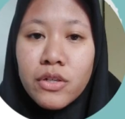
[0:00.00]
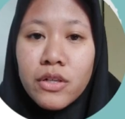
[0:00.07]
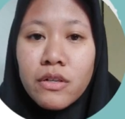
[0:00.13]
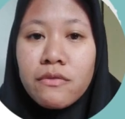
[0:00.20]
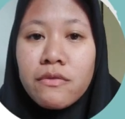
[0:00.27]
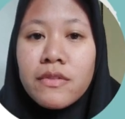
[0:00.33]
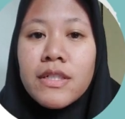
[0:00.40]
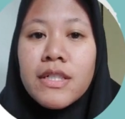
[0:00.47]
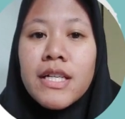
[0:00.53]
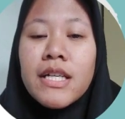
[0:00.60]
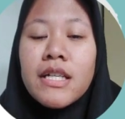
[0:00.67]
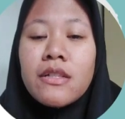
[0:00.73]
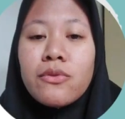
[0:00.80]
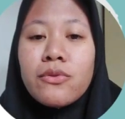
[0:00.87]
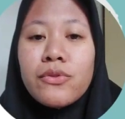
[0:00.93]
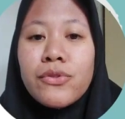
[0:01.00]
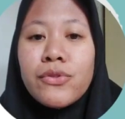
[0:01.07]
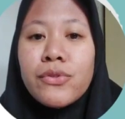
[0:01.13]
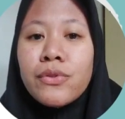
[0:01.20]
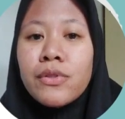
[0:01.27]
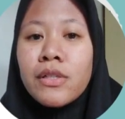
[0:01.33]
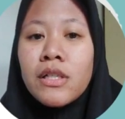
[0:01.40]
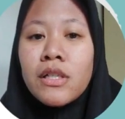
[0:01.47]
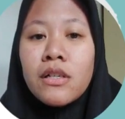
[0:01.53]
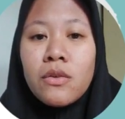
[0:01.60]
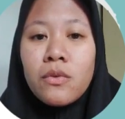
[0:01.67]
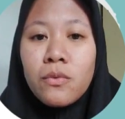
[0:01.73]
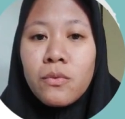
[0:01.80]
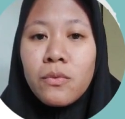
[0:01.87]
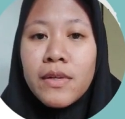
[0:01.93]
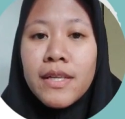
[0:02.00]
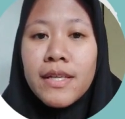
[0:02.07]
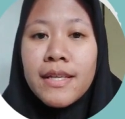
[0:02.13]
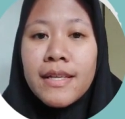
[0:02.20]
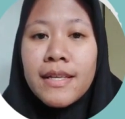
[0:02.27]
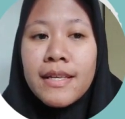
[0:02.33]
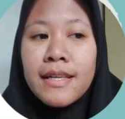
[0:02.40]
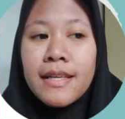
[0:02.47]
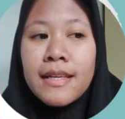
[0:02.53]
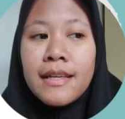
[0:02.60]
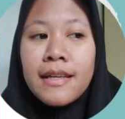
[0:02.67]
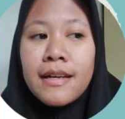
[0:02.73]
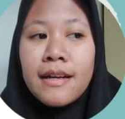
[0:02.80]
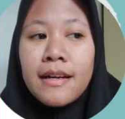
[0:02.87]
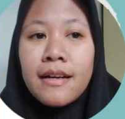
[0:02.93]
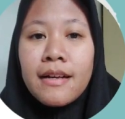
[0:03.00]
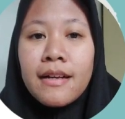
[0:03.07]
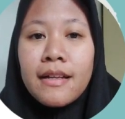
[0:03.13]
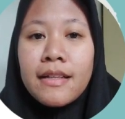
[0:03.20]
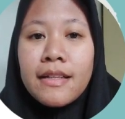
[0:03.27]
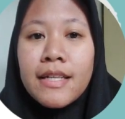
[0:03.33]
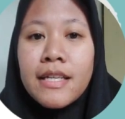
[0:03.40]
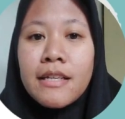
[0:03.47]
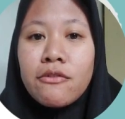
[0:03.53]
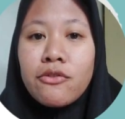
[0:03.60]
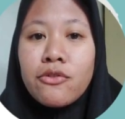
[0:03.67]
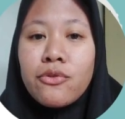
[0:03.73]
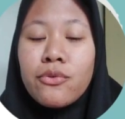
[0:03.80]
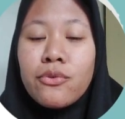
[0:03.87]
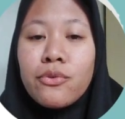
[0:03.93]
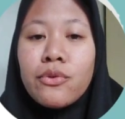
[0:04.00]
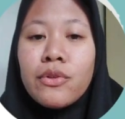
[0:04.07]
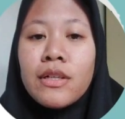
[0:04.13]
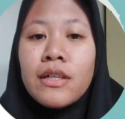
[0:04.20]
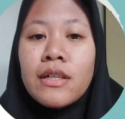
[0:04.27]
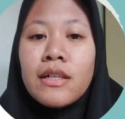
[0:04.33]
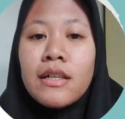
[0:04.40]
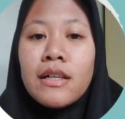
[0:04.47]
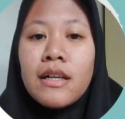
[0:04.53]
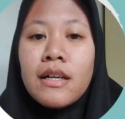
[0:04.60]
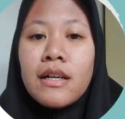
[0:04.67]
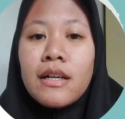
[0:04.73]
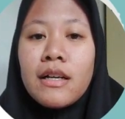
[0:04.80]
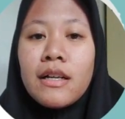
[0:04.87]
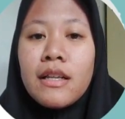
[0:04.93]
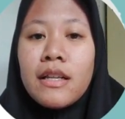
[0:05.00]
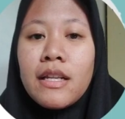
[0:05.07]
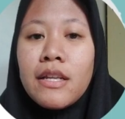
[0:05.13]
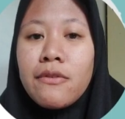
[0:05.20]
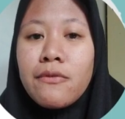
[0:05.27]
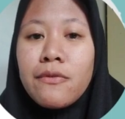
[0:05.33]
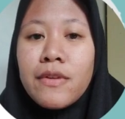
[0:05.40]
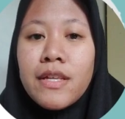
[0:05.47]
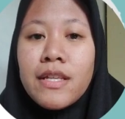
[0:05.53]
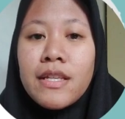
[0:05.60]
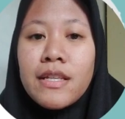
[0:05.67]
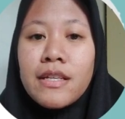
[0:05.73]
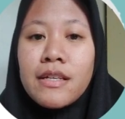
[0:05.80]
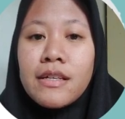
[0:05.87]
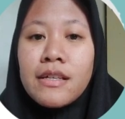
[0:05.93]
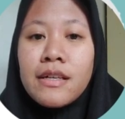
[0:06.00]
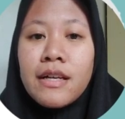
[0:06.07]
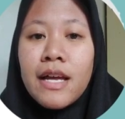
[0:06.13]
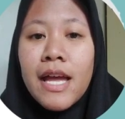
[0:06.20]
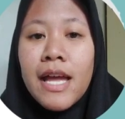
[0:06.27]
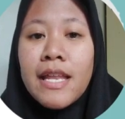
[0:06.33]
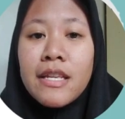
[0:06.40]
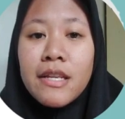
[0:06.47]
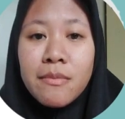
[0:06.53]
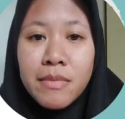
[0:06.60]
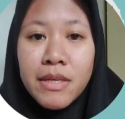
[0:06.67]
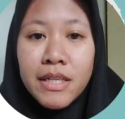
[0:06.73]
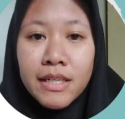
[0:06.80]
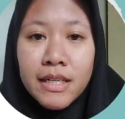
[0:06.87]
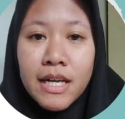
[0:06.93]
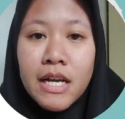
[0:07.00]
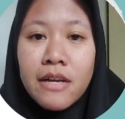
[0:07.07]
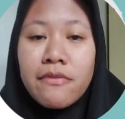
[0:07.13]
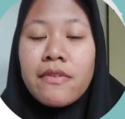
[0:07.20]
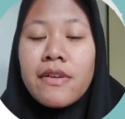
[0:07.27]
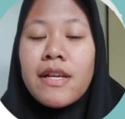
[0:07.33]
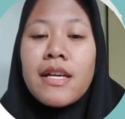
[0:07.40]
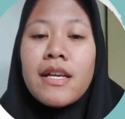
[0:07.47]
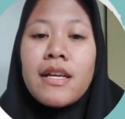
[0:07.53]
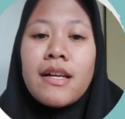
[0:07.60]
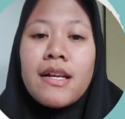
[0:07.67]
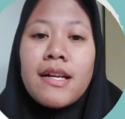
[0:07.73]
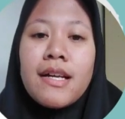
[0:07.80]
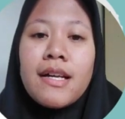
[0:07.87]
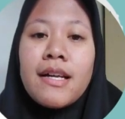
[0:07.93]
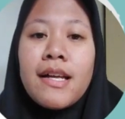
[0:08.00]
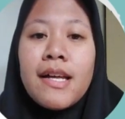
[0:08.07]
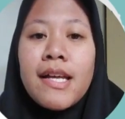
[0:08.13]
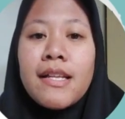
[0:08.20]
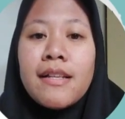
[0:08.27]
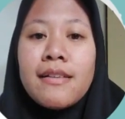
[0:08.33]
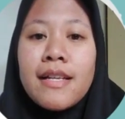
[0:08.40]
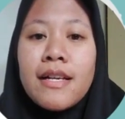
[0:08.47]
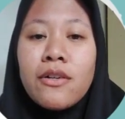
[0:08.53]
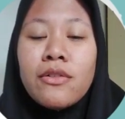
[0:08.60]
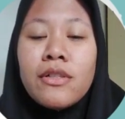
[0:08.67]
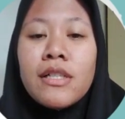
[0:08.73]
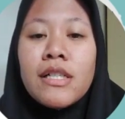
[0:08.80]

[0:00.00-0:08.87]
over, and also we need to live in the endemic life, and now